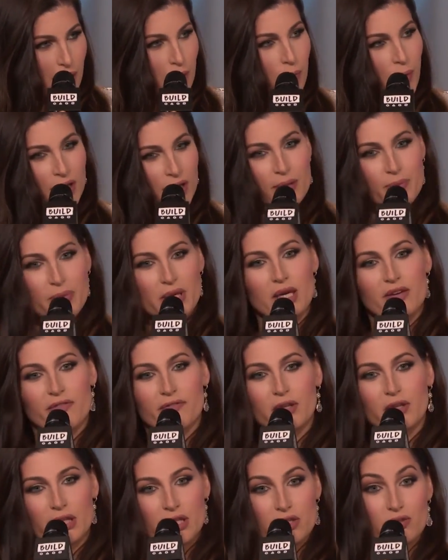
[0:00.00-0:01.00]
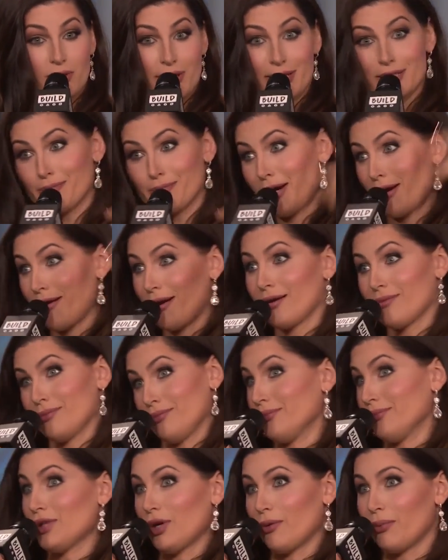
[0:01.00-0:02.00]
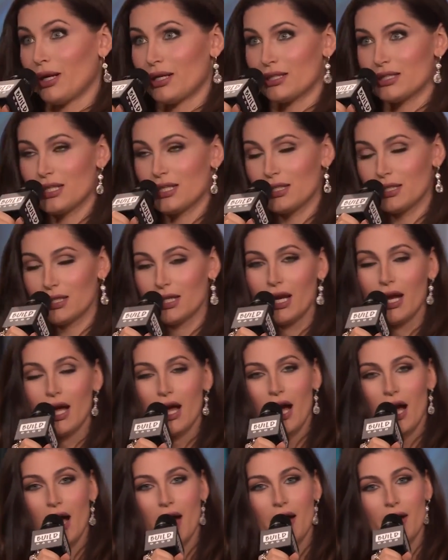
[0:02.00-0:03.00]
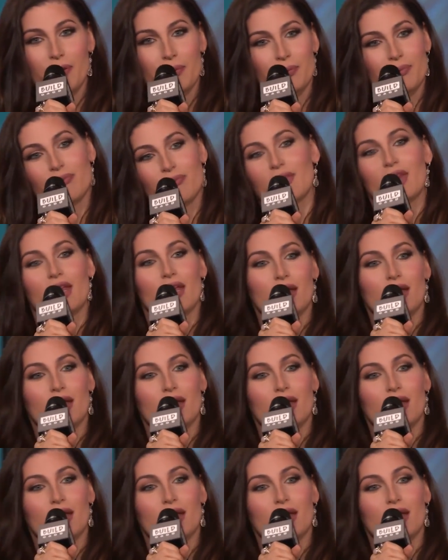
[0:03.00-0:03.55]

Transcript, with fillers: I want to be fully transparent, no pun intended, um,